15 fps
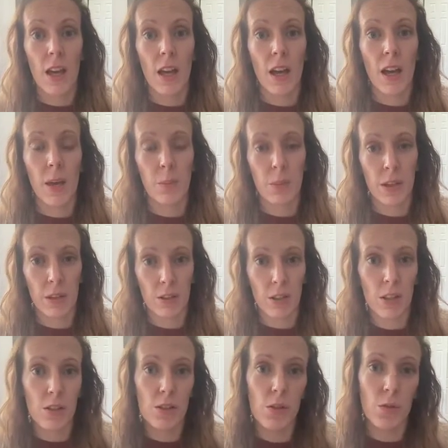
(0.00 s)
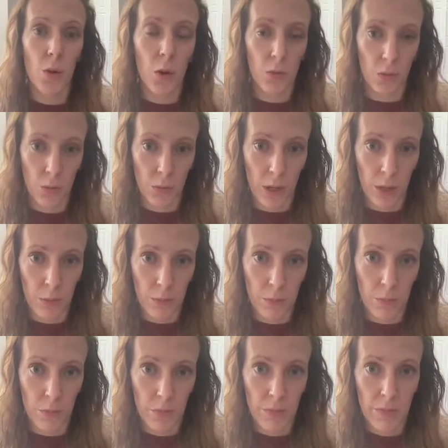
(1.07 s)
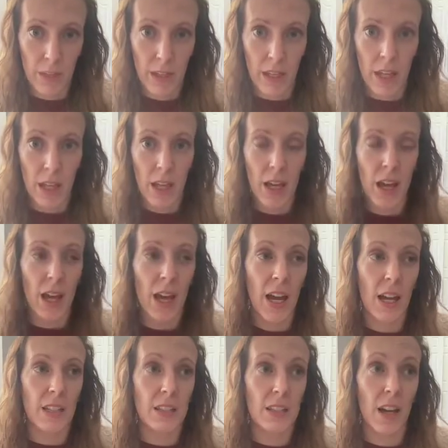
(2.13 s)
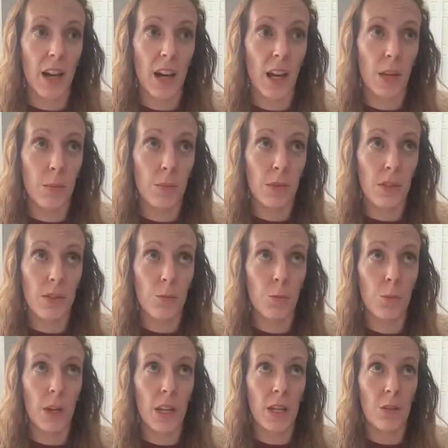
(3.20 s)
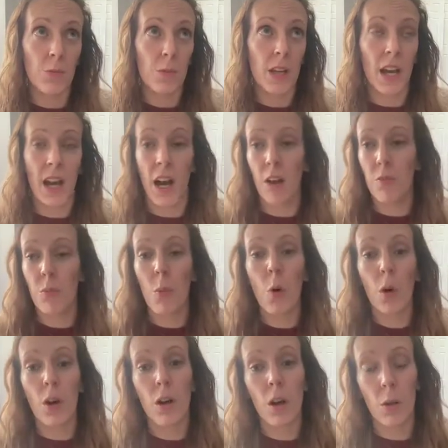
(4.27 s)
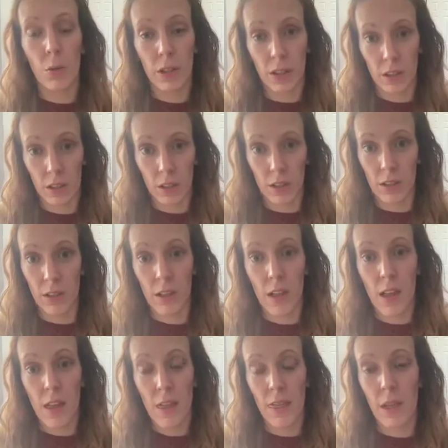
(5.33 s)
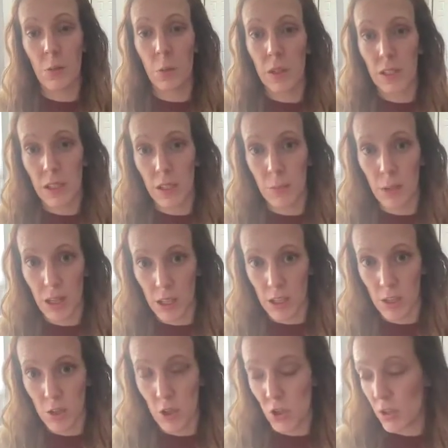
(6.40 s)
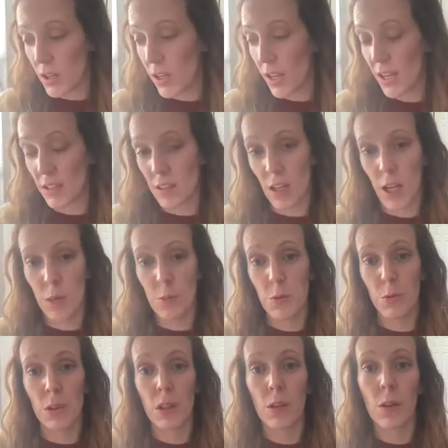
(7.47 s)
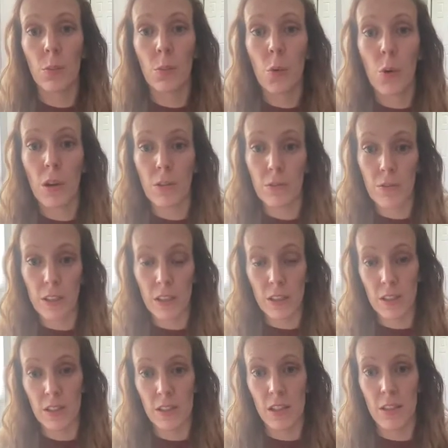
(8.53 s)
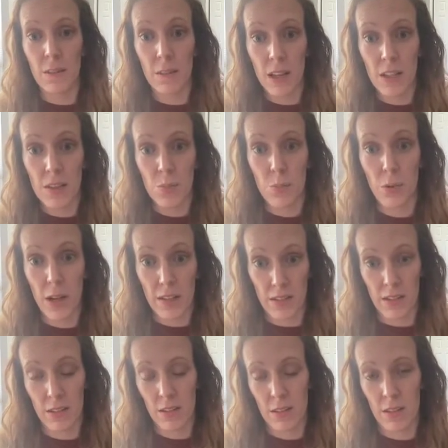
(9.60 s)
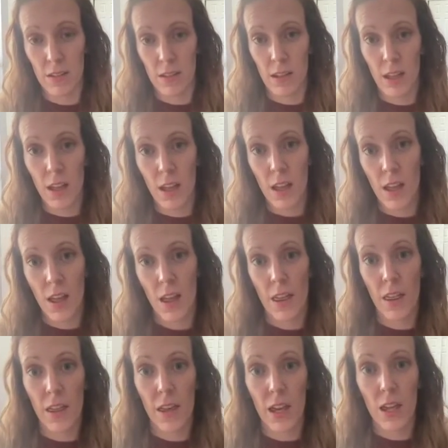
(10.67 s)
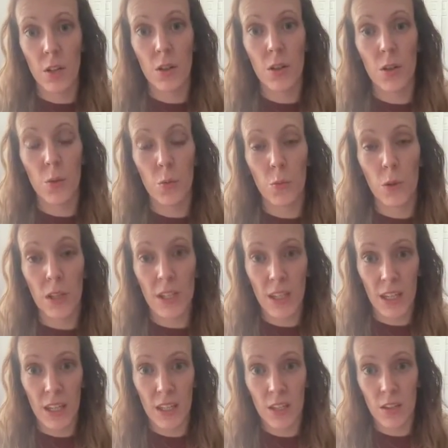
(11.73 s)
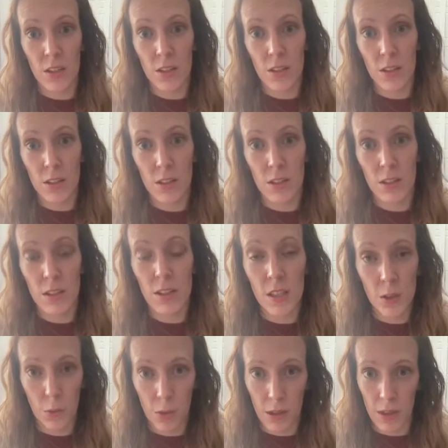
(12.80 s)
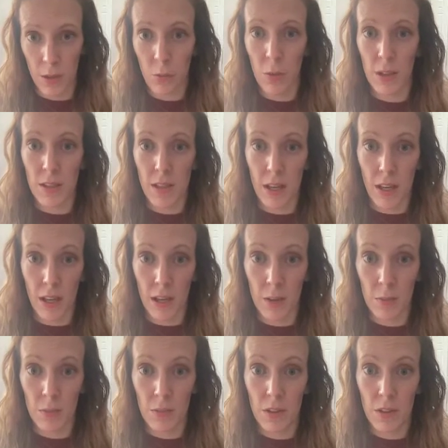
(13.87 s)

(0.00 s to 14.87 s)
at periods of overwhelm, at times when we have more going on than we can manage, at times when there are more feelings and events present than we can deal with at one time.